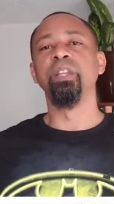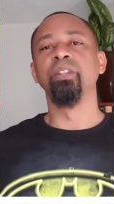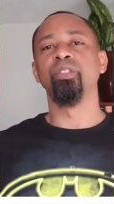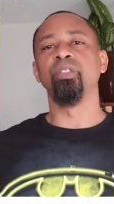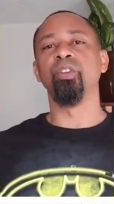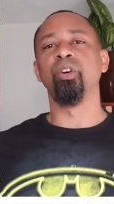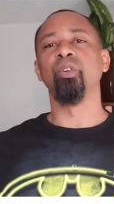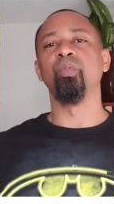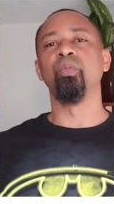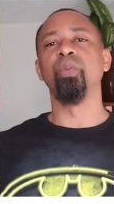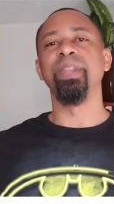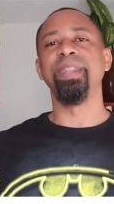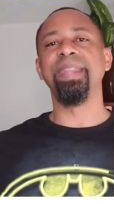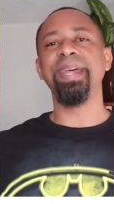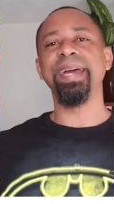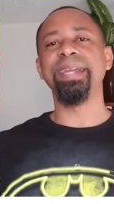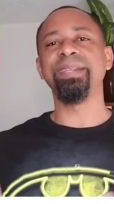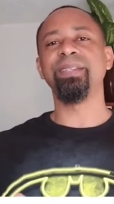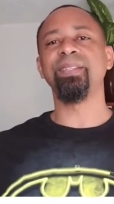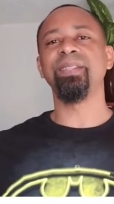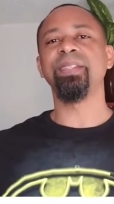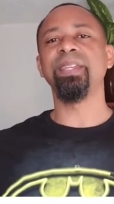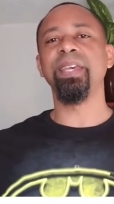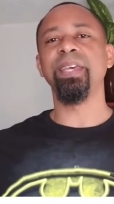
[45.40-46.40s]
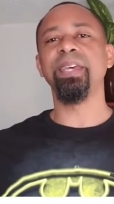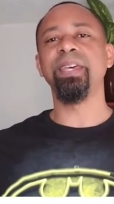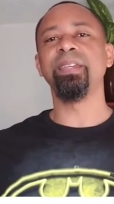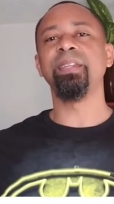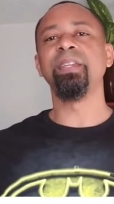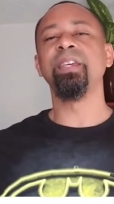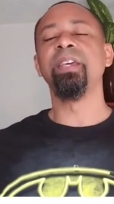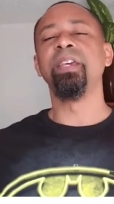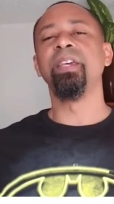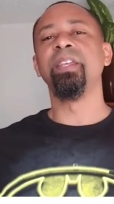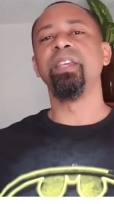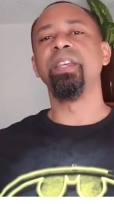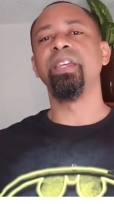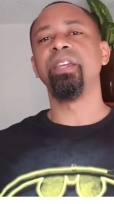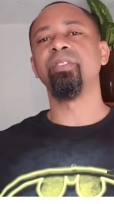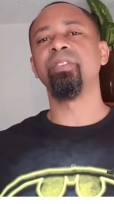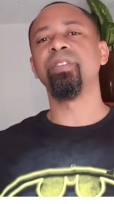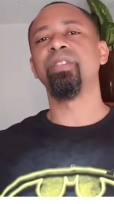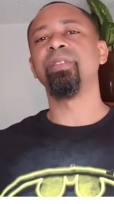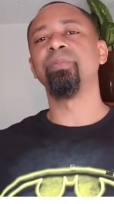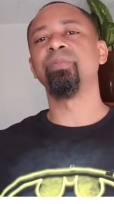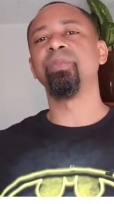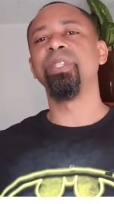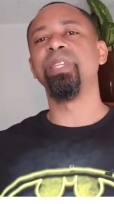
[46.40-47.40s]
So with that said, here
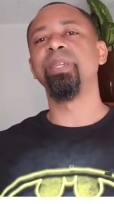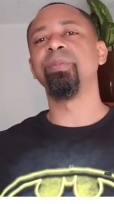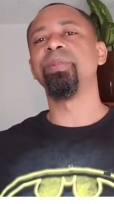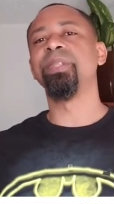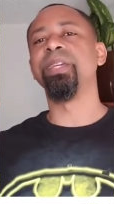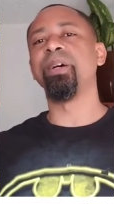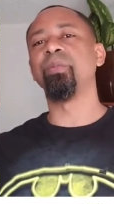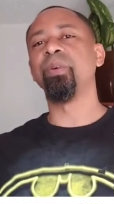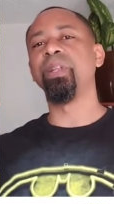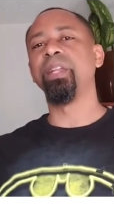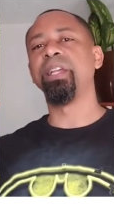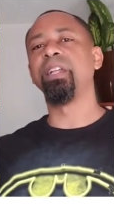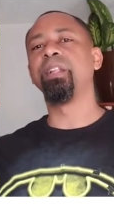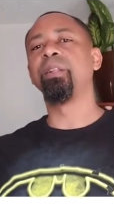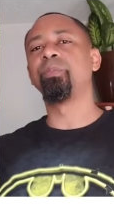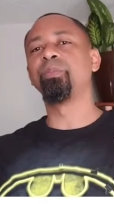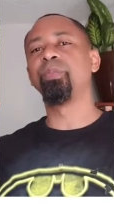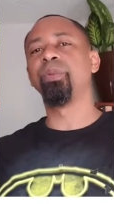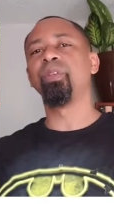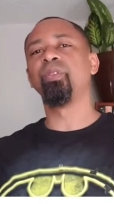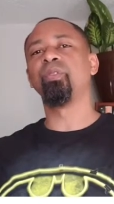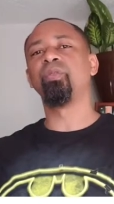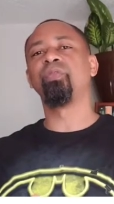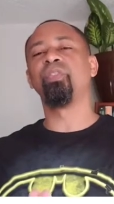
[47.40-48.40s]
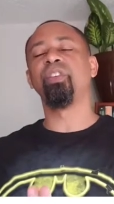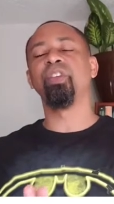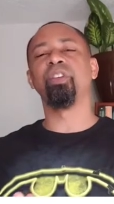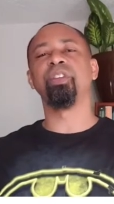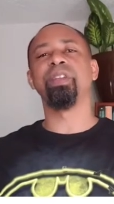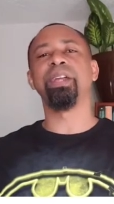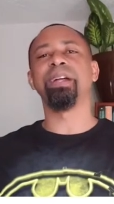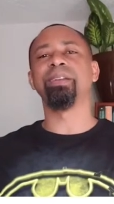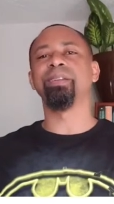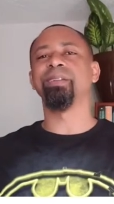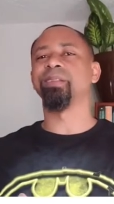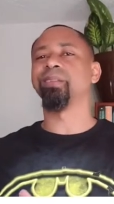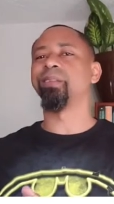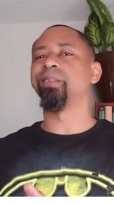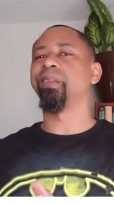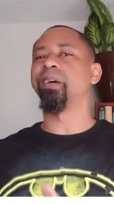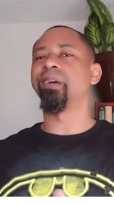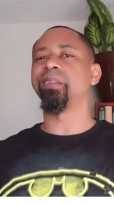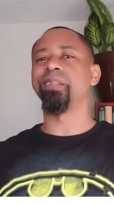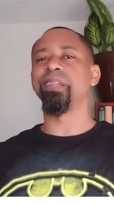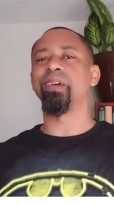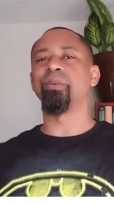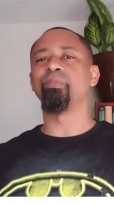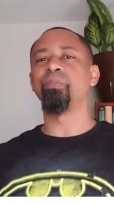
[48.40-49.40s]
are some tips that will help you figure it out. It's
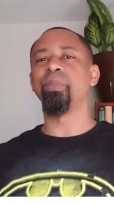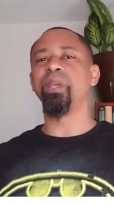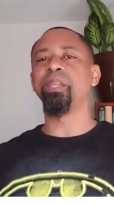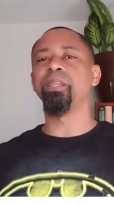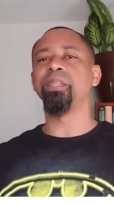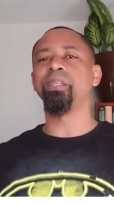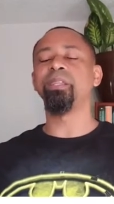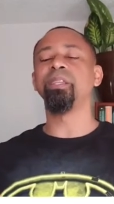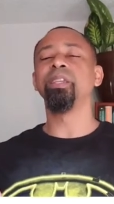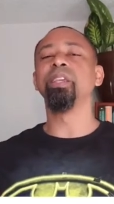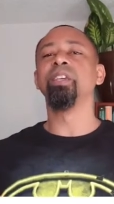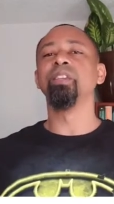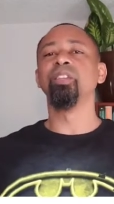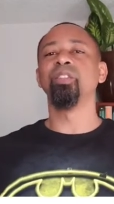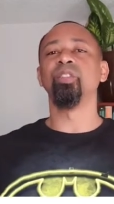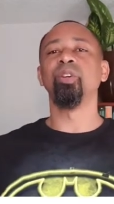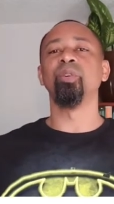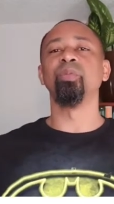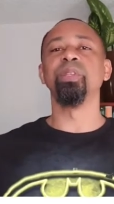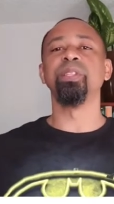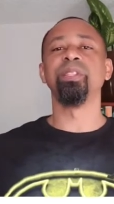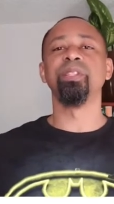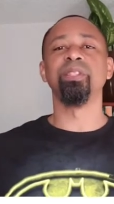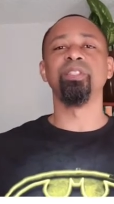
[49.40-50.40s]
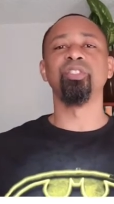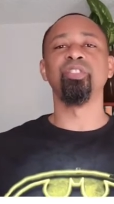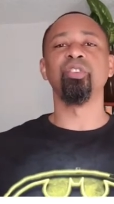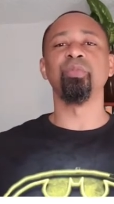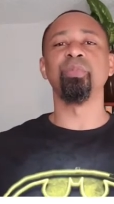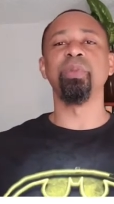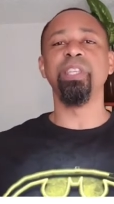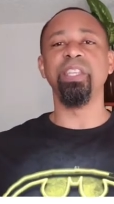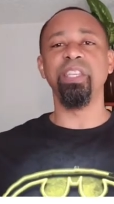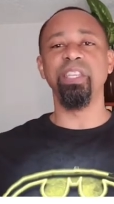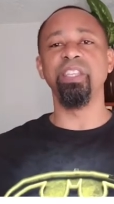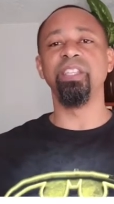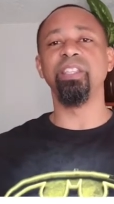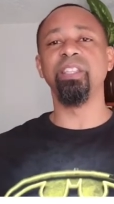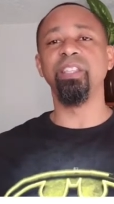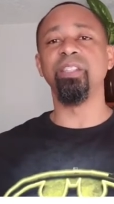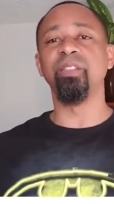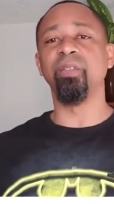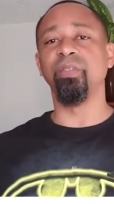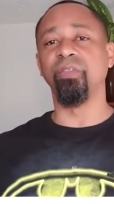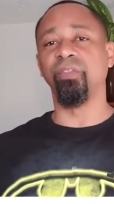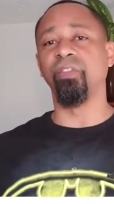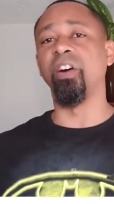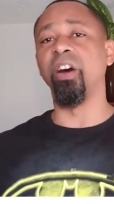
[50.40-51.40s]
not that many, so it should be
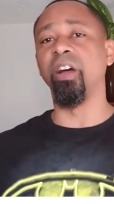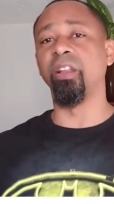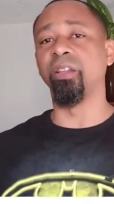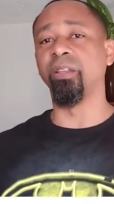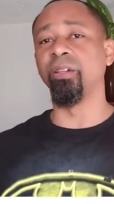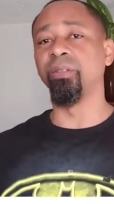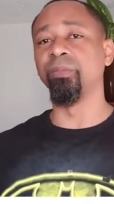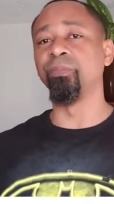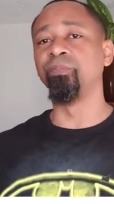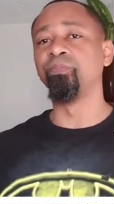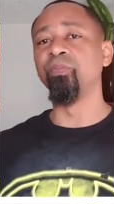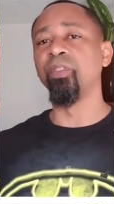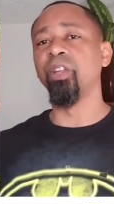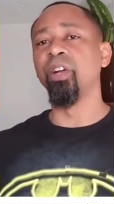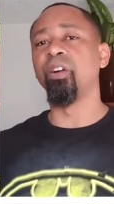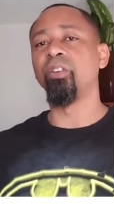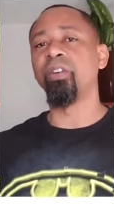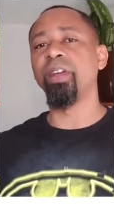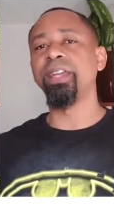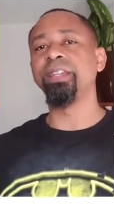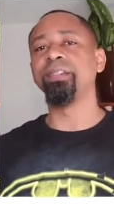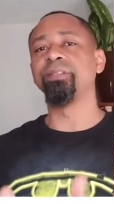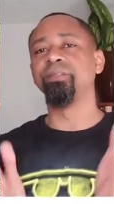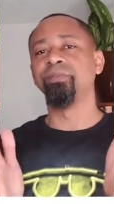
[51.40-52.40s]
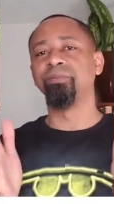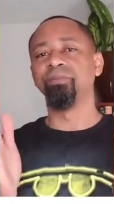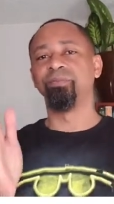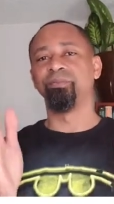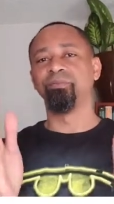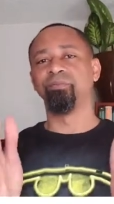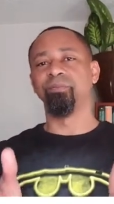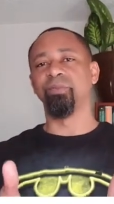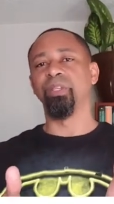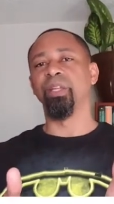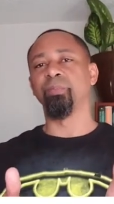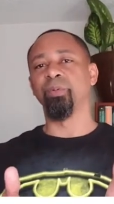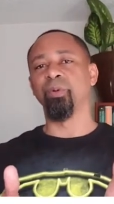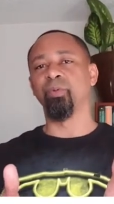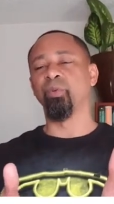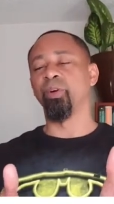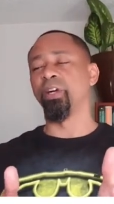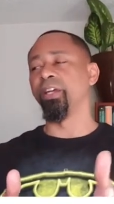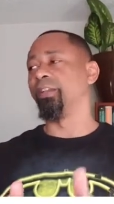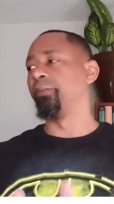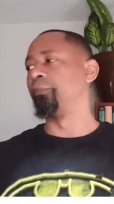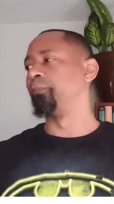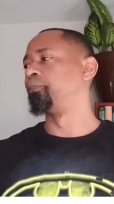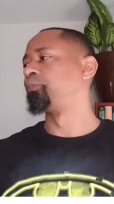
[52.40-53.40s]
easy to follow. All right? Number
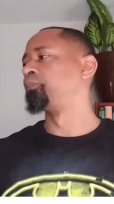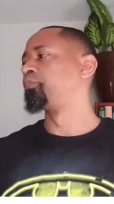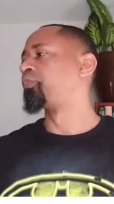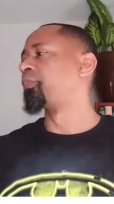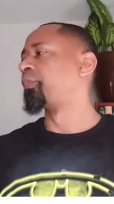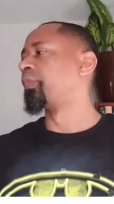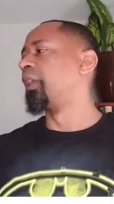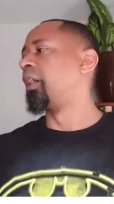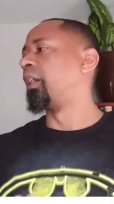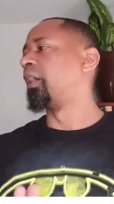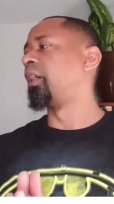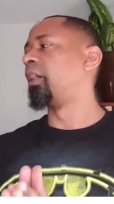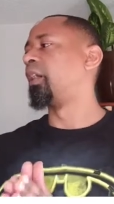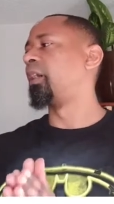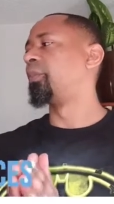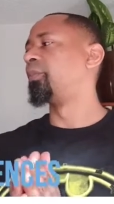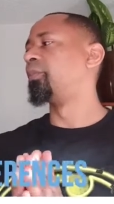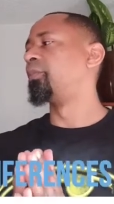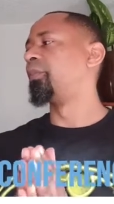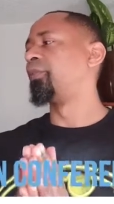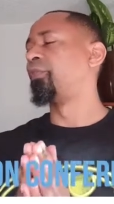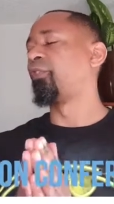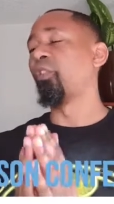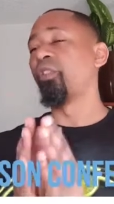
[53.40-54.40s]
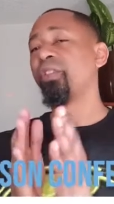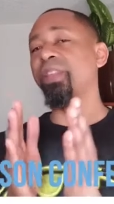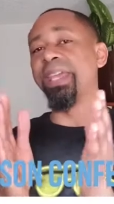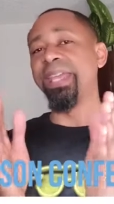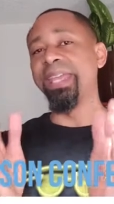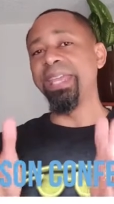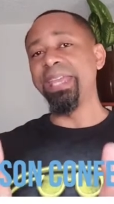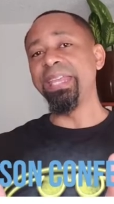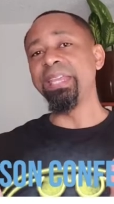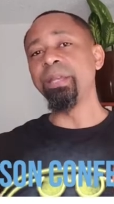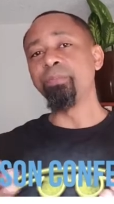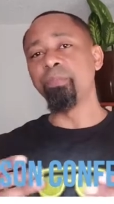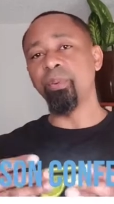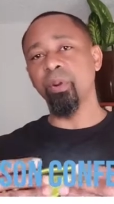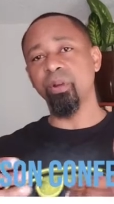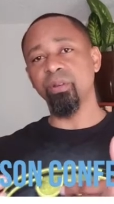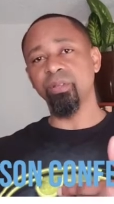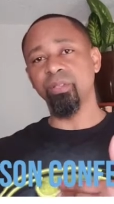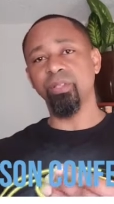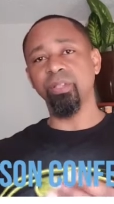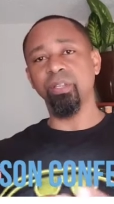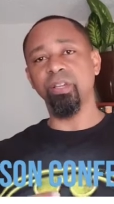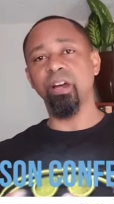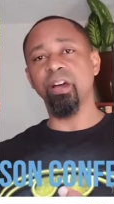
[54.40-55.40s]
one. Um, for the
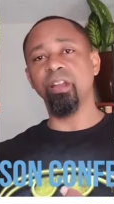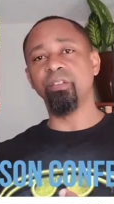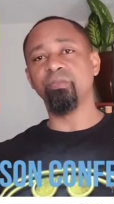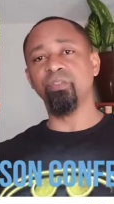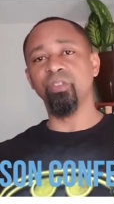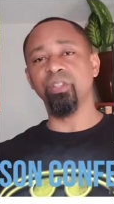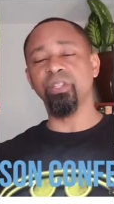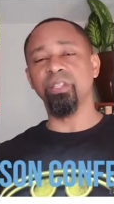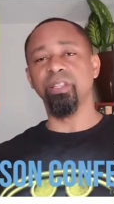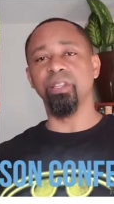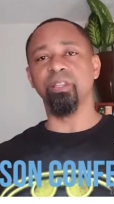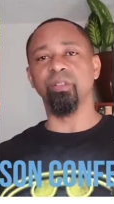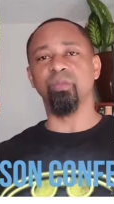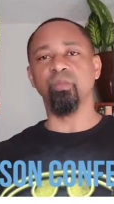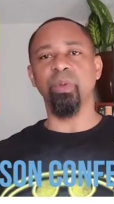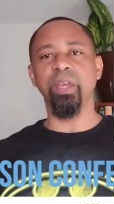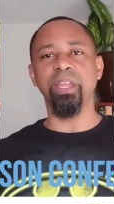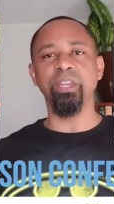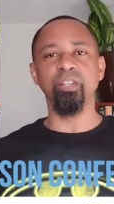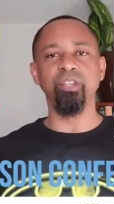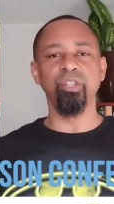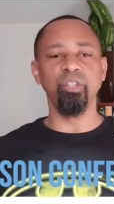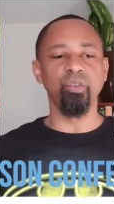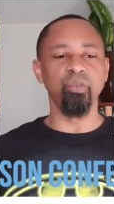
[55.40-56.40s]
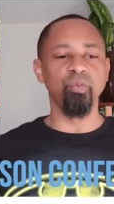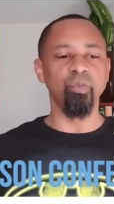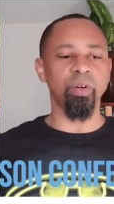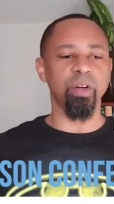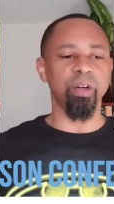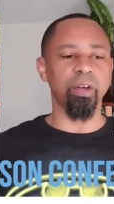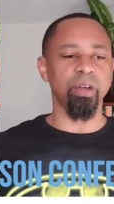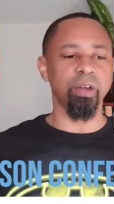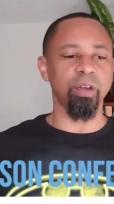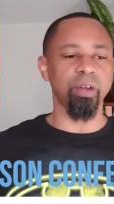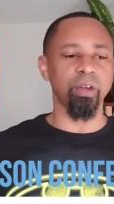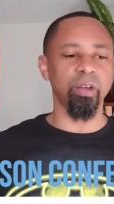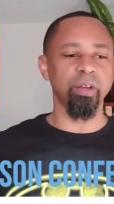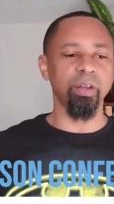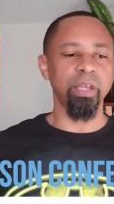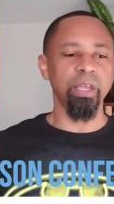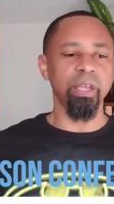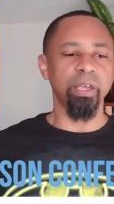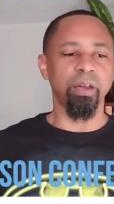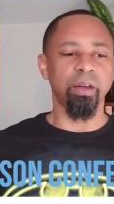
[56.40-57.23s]
in-person conferences, when you are